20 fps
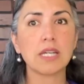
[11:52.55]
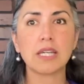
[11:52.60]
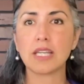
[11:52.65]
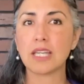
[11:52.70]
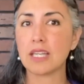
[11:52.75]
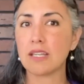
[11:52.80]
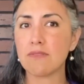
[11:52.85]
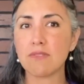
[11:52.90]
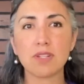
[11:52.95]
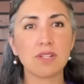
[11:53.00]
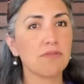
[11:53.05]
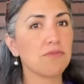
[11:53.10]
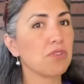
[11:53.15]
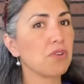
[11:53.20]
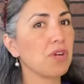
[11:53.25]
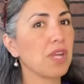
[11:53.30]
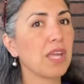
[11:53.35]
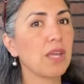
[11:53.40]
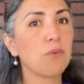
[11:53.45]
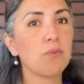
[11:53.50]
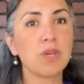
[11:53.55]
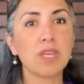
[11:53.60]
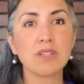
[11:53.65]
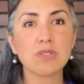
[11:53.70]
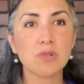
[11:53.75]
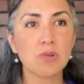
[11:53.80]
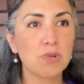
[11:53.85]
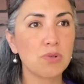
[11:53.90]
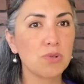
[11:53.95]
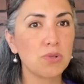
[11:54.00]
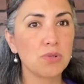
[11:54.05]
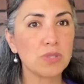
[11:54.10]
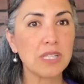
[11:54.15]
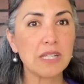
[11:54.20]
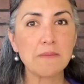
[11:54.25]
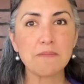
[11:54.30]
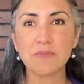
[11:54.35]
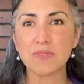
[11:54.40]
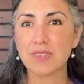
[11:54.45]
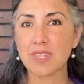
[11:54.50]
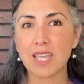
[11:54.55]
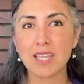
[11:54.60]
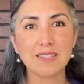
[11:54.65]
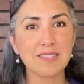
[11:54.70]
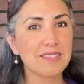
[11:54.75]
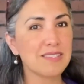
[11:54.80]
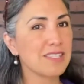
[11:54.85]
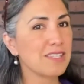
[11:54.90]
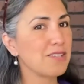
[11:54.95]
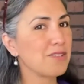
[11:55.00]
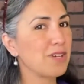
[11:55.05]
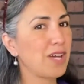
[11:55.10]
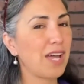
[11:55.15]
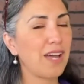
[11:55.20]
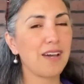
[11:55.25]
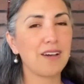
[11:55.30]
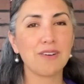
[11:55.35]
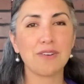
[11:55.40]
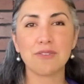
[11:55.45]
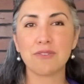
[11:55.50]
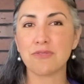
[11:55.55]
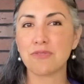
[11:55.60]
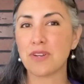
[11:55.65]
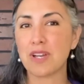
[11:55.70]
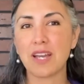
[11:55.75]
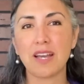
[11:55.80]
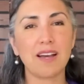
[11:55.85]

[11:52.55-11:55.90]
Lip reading: even if they're 8 weeks old, they still have